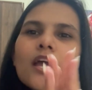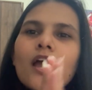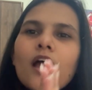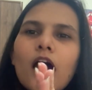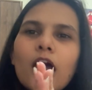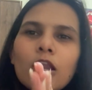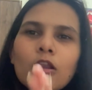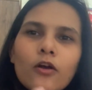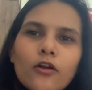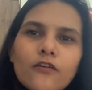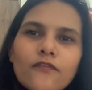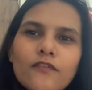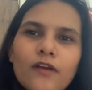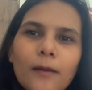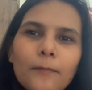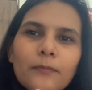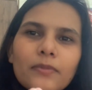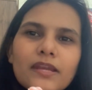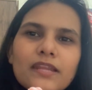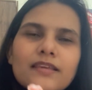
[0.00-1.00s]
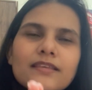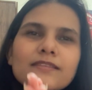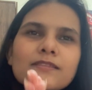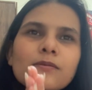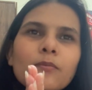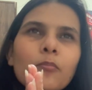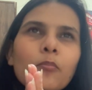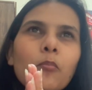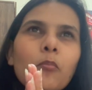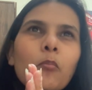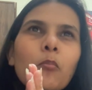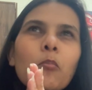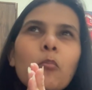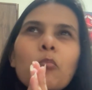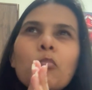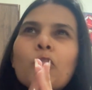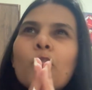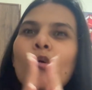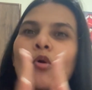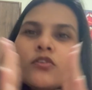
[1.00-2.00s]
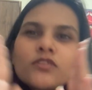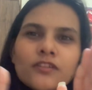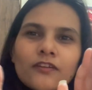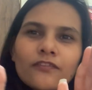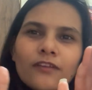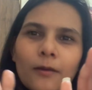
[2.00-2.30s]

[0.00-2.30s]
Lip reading: a lot of companies, most of